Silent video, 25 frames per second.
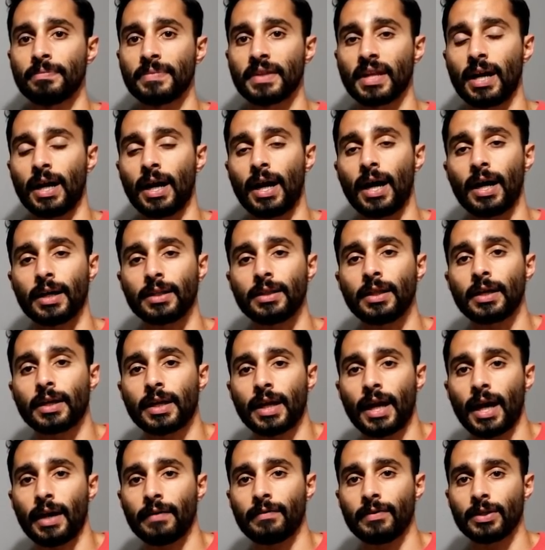I, I like
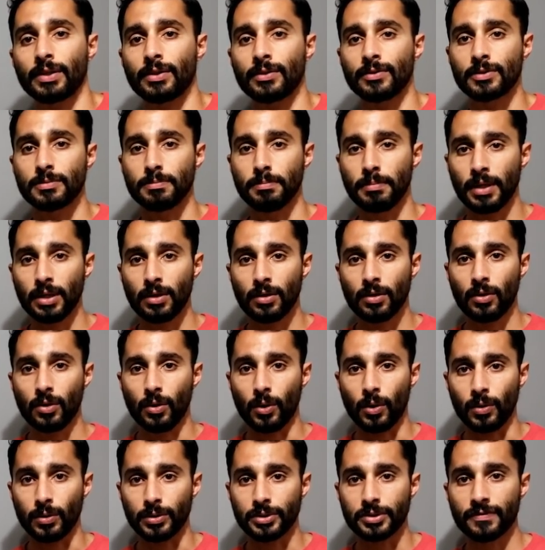having those mill
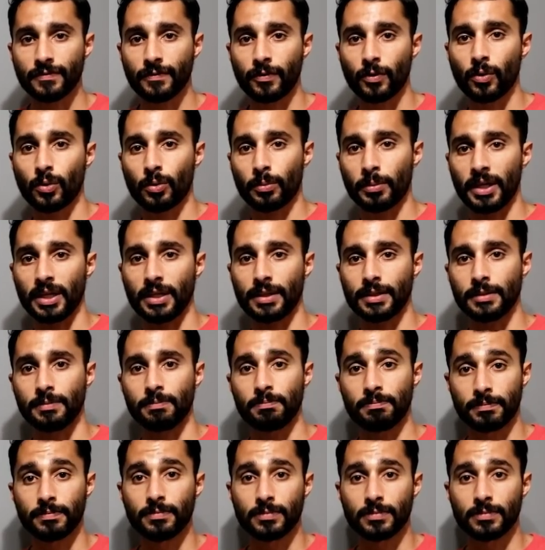holds for me to